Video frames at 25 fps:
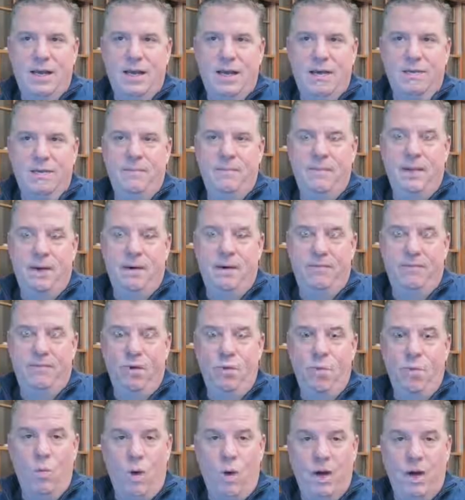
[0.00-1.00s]
If
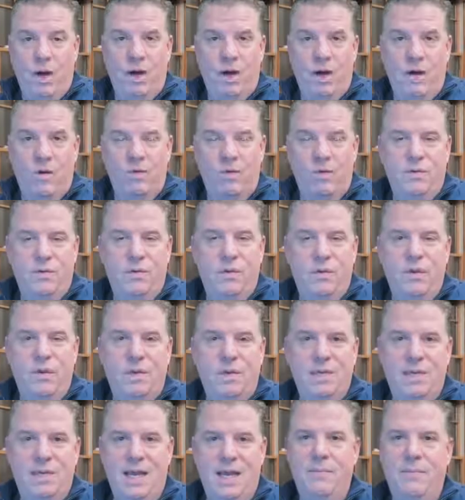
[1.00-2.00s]
you want to go
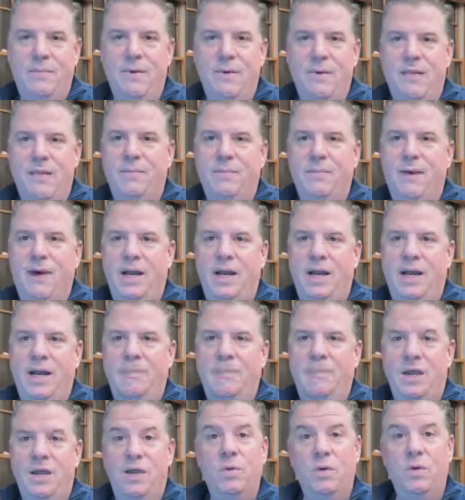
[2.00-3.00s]
deep in the money,
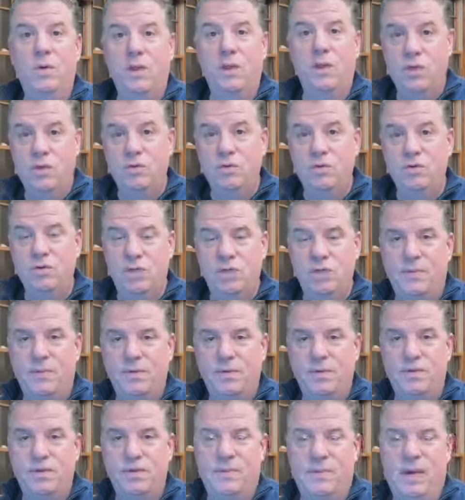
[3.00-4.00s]
but you will lose the
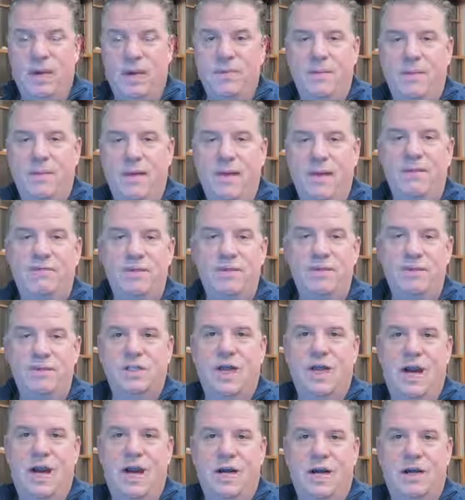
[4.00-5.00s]
most amount of money if the
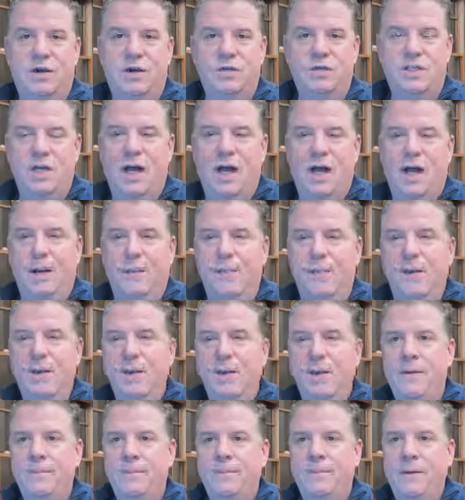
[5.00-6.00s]
stock goes up.
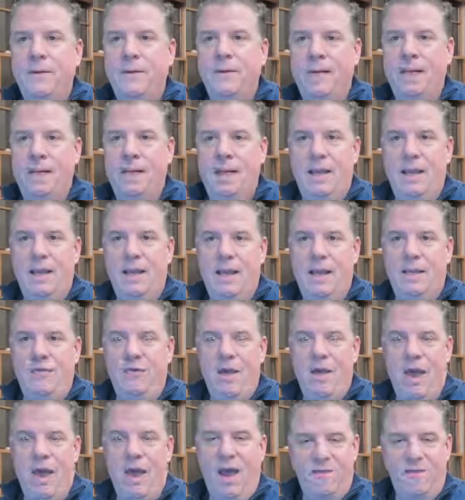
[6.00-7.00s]
If
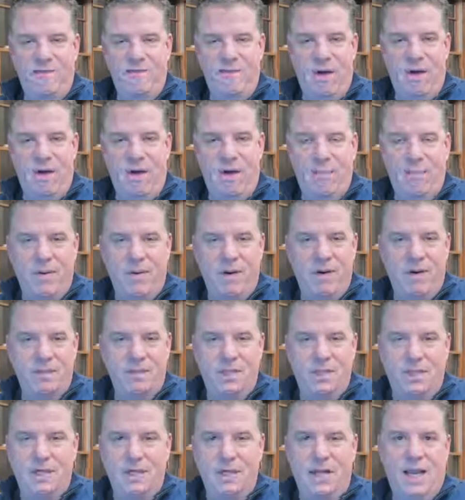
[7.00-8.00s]
you have very
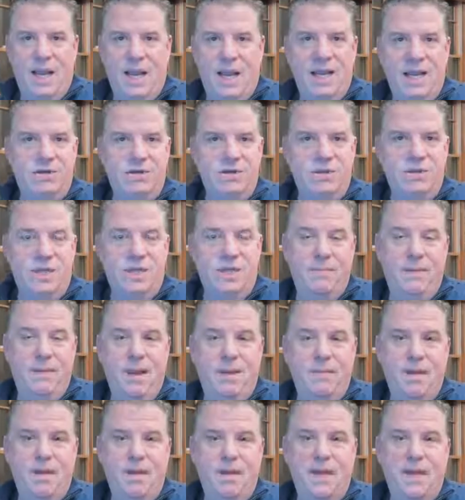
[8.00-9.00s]
bearish indicators, then
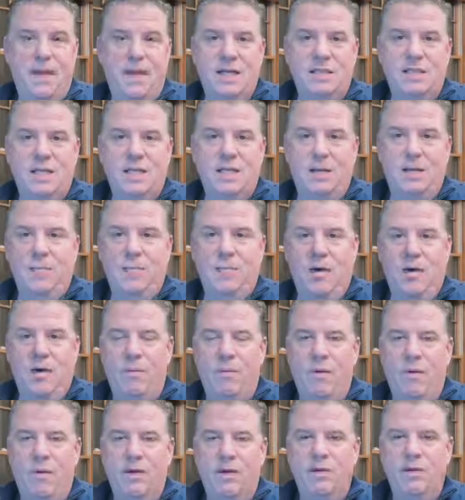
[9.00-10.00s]
maybe that's the
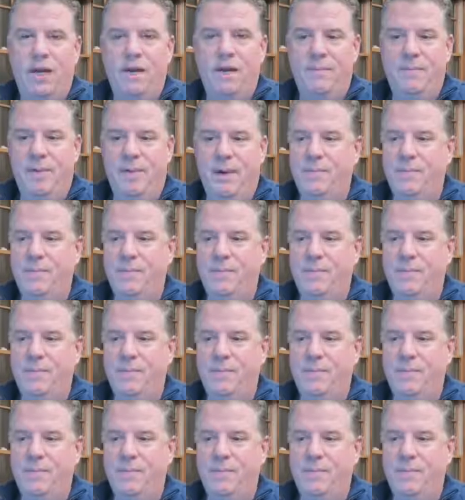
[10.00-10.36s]
appropriate trade.